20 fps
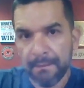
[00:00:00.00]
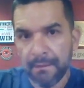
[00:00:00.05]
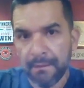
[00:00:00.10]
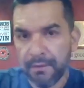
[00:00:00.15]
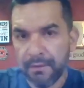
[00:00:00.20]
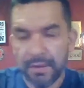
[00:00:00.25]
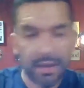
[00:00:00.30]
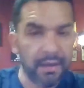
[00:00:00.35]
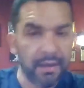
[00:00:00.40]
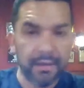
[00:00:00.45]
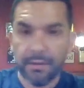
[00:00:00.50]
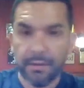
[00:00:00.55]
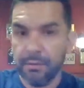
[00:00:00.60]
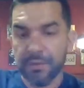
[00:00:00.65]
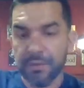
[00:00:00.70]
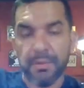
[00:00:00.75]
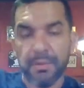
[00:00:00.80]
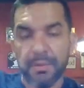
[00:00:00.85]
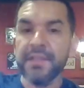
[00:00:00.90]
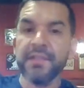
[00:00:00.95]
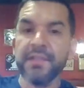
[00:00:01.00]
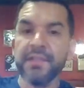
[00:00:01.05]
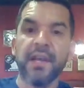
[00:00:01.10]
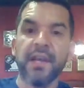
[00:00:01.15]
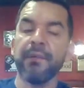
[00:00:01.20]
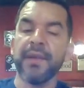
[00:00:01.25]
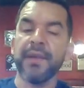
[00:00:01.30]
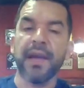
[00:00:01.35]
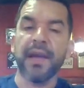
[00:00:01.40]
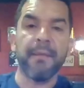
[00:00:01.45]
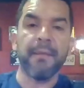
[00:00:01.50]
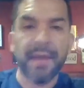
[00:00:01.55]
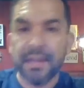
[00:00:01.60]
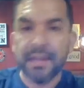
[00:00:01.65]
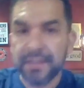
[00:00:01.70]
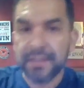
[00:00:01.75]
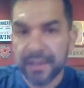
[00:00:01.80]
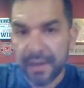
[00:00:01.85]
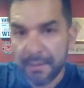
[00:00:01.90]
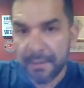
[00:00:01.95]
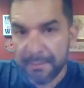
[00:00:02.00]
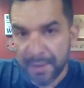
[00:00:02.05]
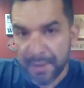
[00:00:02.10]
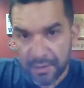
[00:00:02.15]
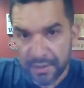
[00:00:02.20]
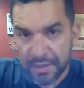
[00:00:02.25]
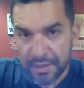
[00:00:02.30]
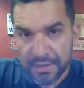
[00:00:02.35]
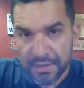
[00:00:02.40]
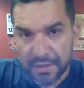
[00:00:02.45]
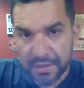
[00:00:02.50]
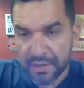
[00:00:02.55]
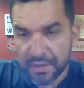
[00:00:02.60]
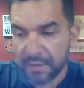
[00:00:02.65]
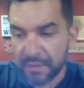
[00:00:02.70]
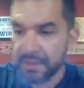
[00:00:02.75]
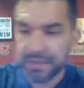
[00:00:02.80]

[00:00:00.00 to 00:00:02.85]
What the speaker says: It was Wednesday. We got paid today in Power Lead System.